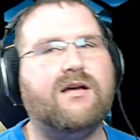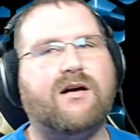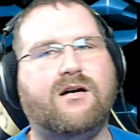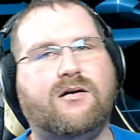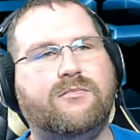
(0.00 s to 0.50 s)

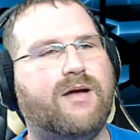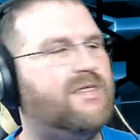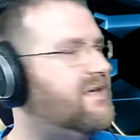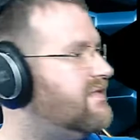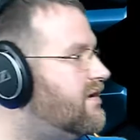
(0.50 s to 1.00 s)
I
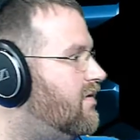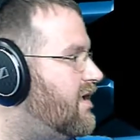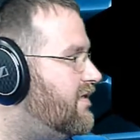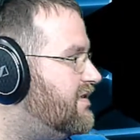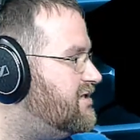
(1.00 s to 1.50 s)
think that a
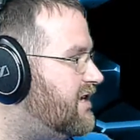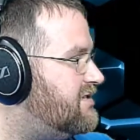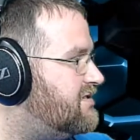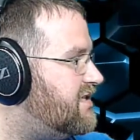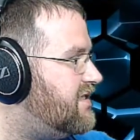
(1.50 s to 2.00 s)
lot of the
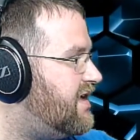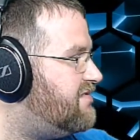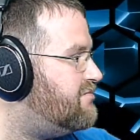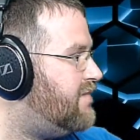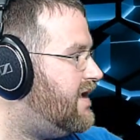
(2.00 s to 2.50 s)
changes that they
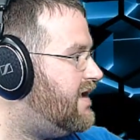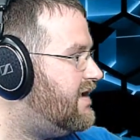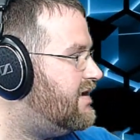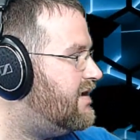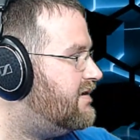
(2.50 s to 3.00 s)
have
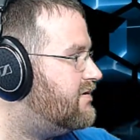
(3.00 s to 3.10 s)
made